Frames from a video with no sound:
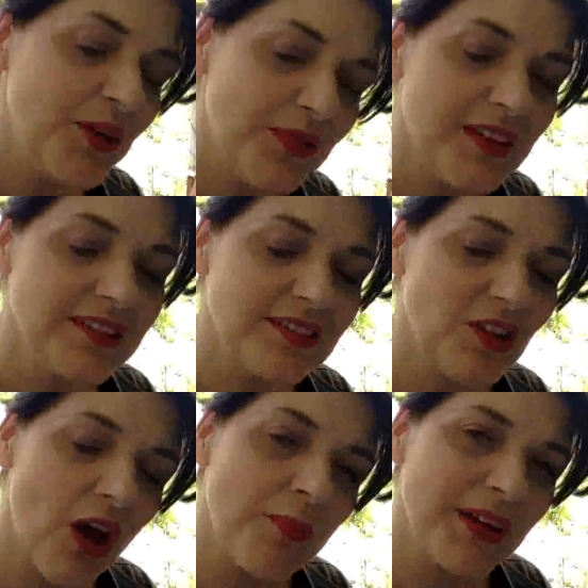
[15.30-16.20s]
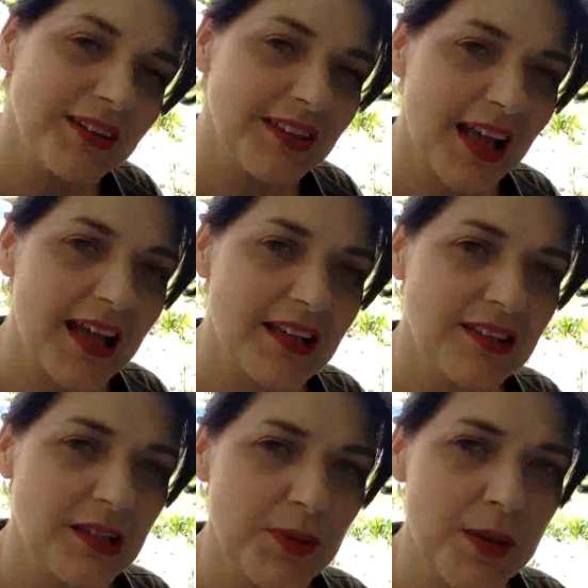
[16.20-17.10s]
This topic today is
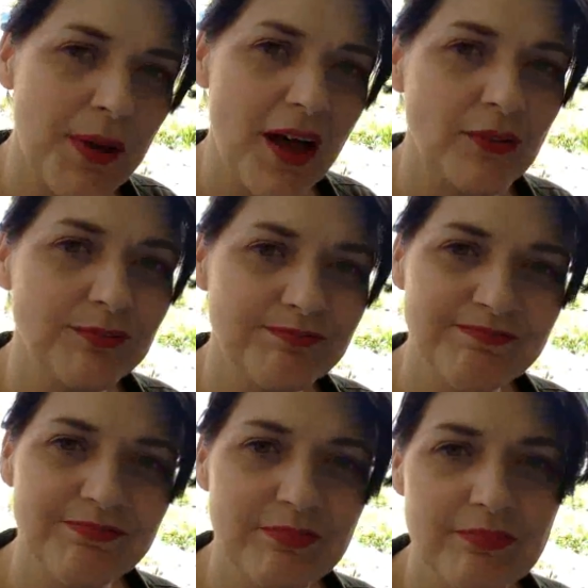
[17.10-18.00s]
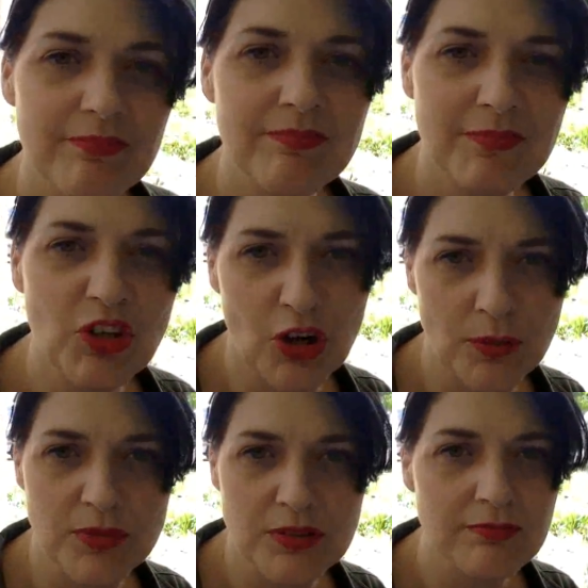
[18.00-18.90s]
going to be about
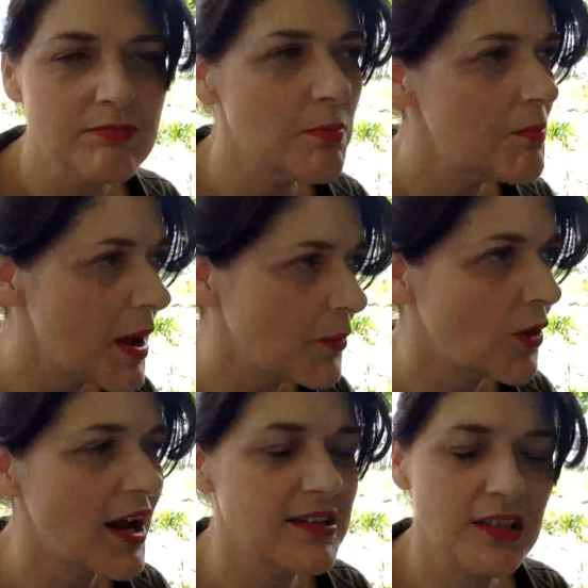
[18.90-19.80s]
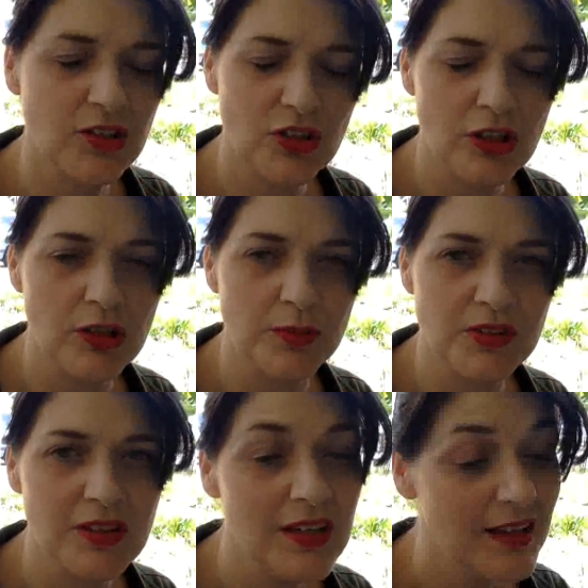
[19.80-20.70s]
terms, memorizing
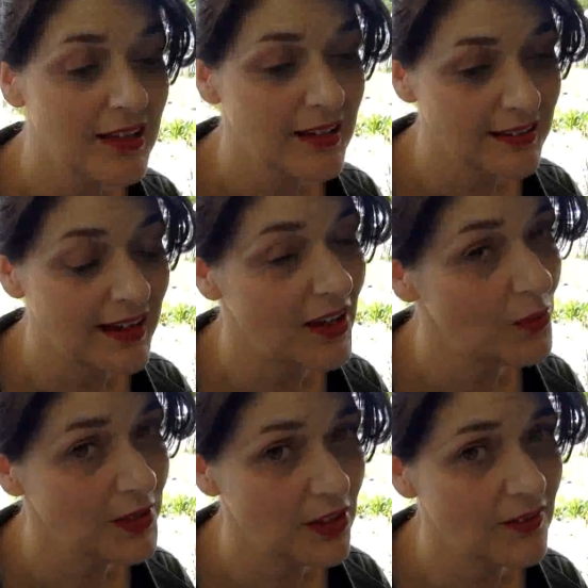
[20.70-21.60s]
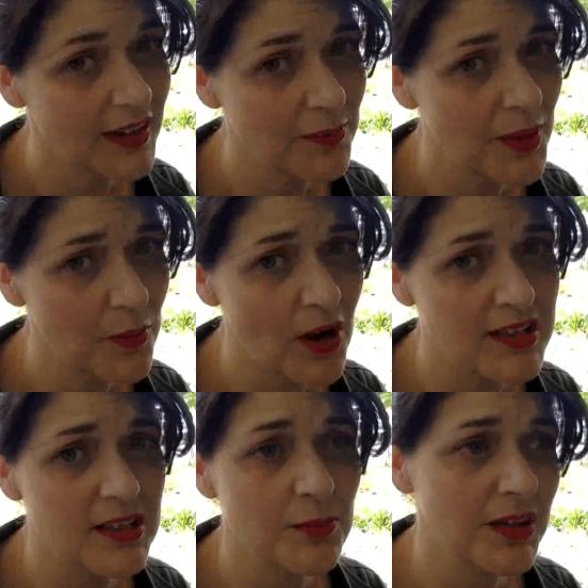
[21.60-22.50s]
terms. Now, we don't like
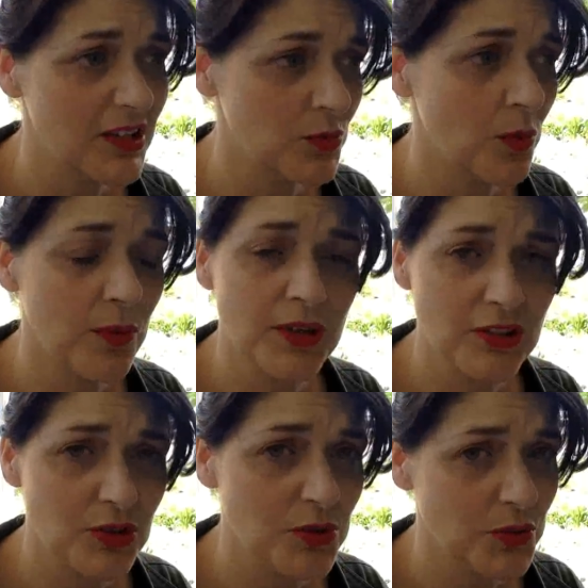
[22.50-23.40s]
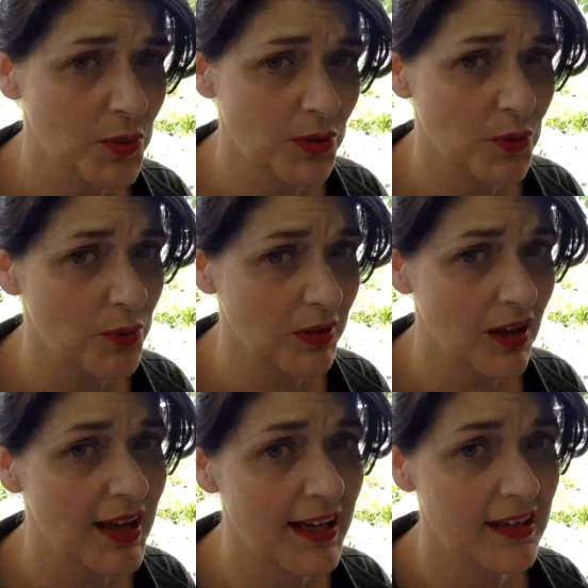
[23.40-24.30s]
memorizing because what we want to do is we want to
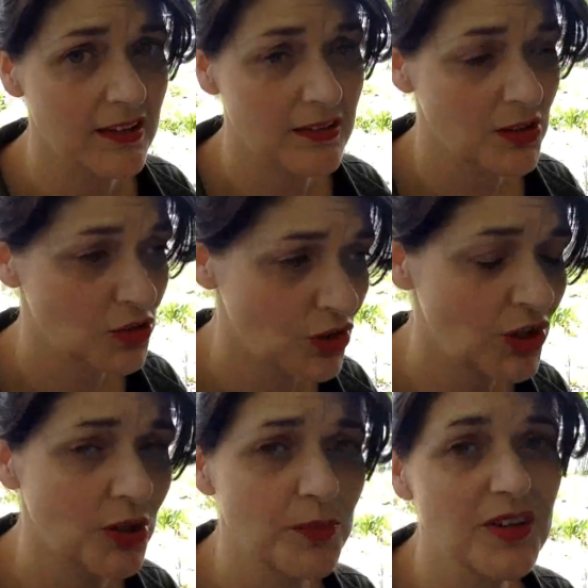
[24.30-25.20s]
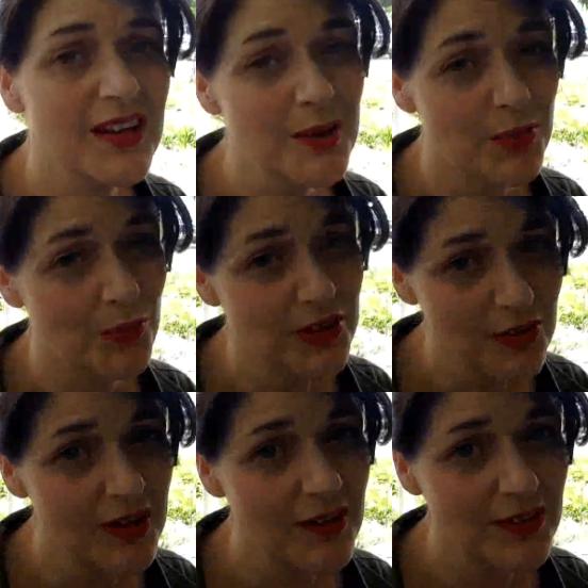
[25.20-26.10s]
apply terms. But when
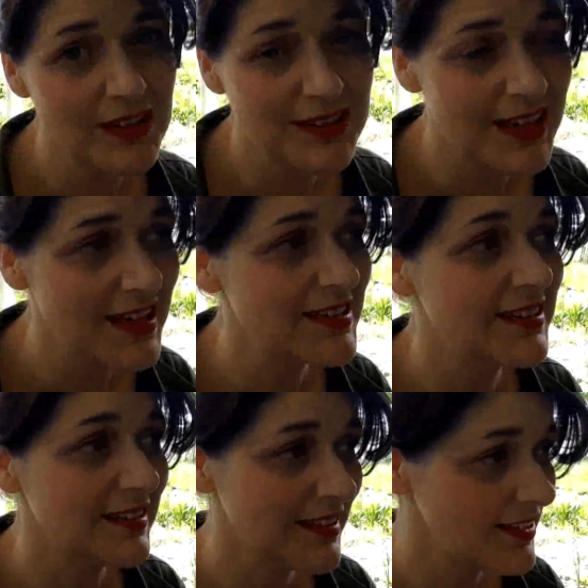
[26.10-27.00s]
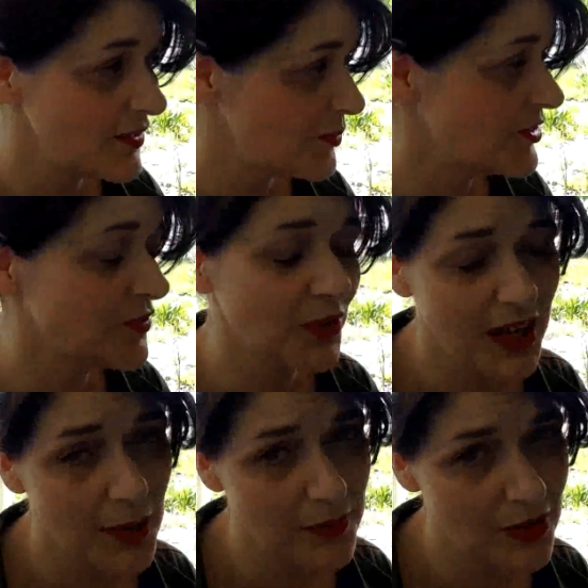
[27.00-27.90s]
you're having a test and they have a bunch of
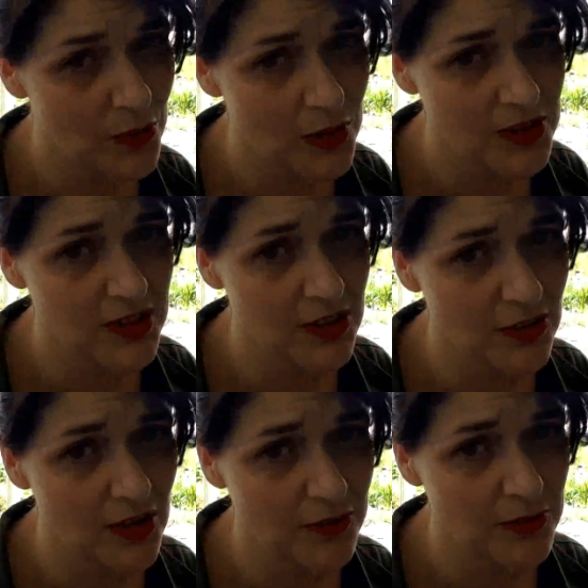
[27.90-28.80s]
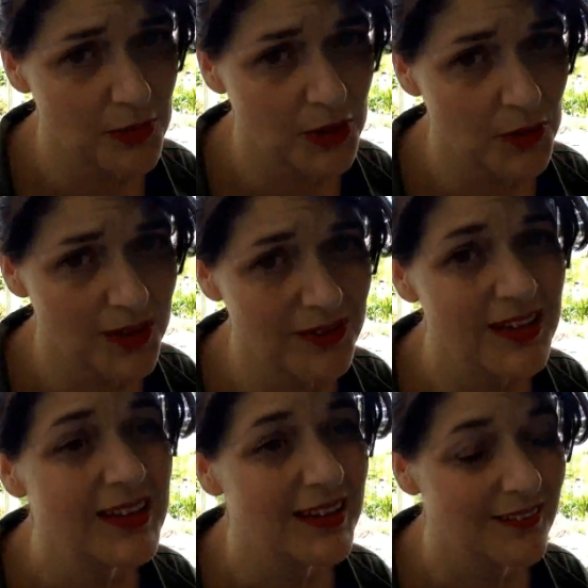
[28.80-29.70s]
vocabulary words that you're not familiar with,
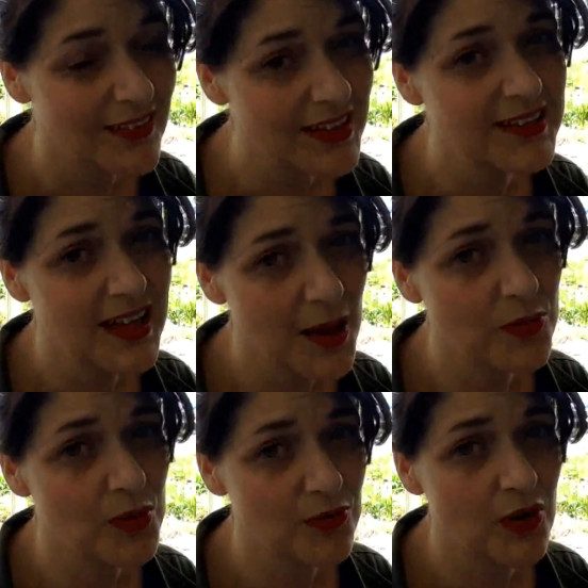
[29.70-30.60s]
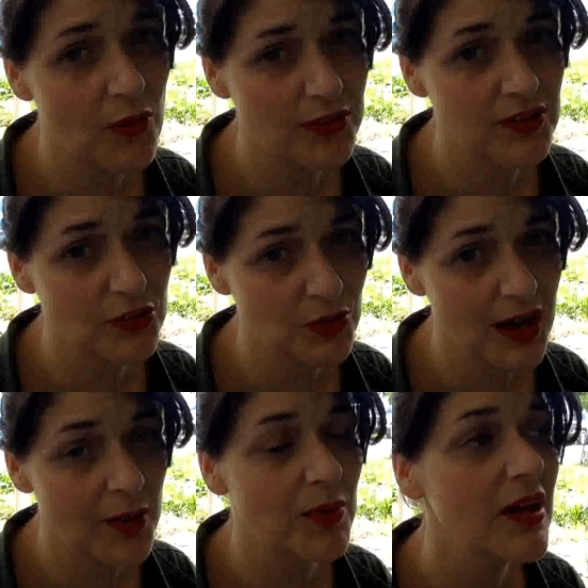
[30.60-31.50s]
a lot of times we fall into the
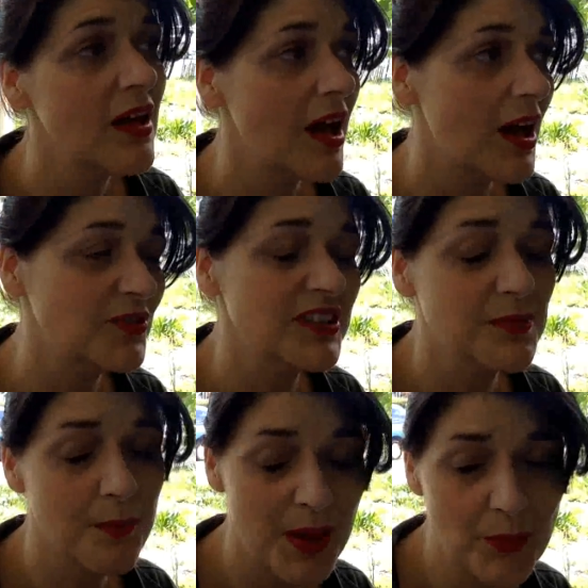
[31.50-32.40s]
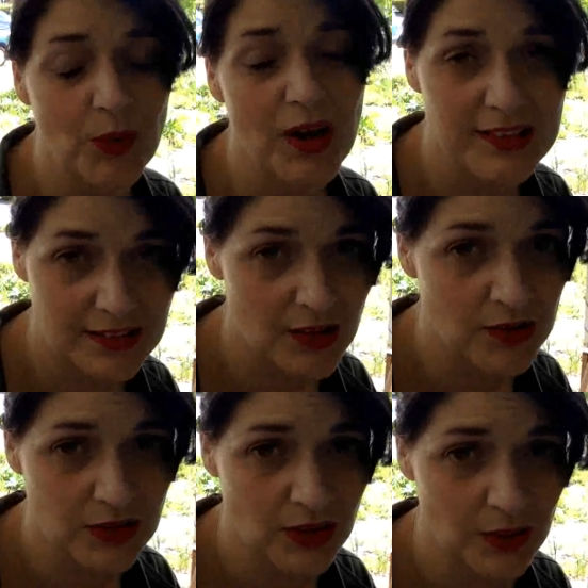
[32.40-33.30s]
trap of just memorizing
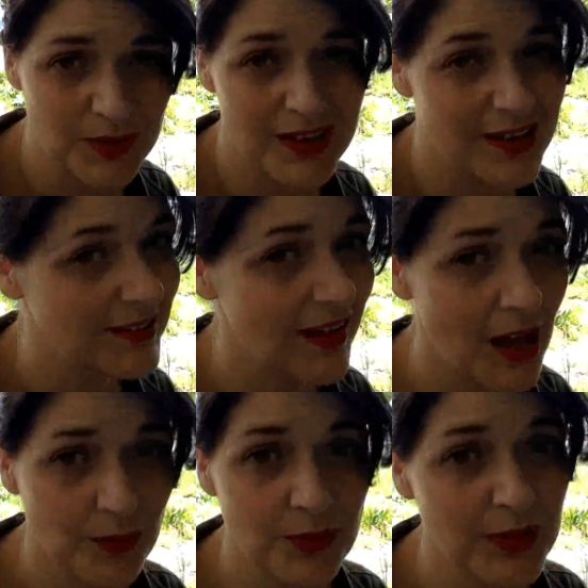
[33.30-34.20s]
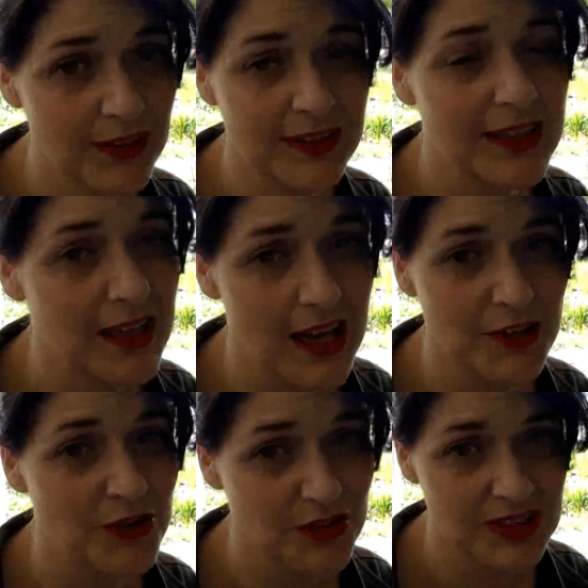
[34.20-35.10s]
those terms and not really
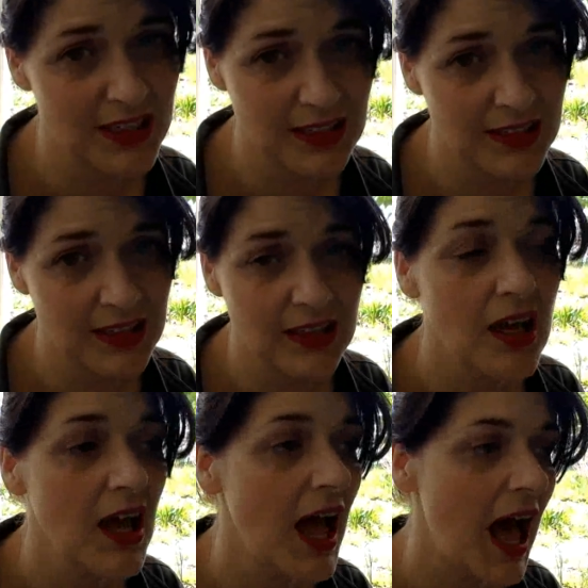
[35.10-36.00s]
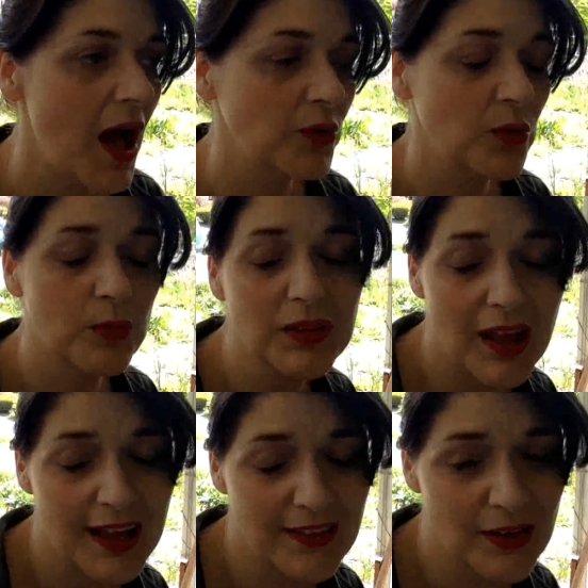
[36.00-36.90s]
understanding how to
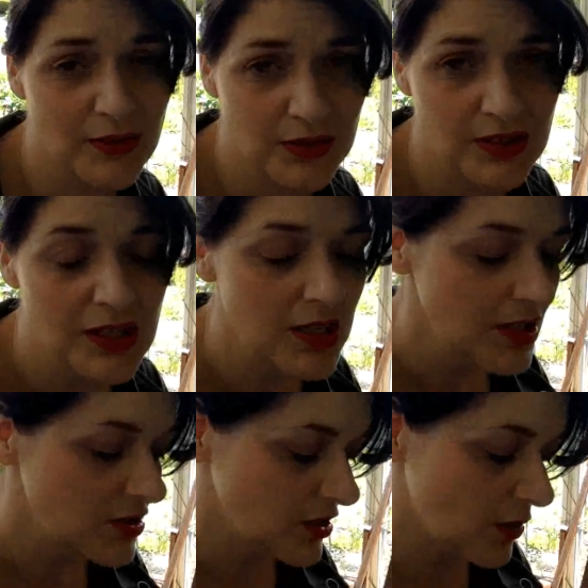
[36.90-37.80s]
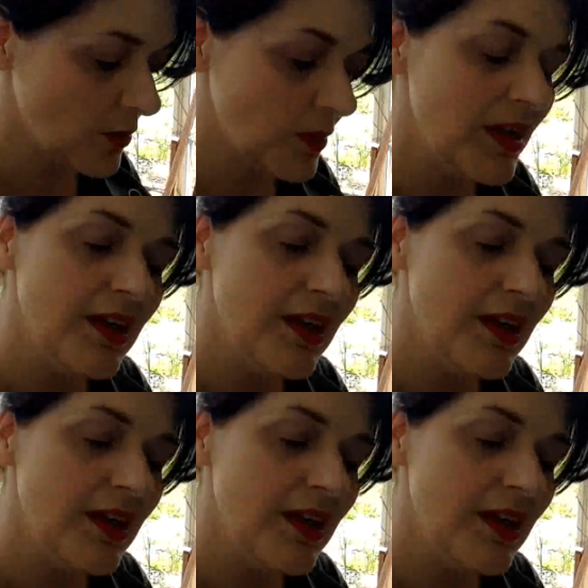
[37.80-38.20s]
apply those. So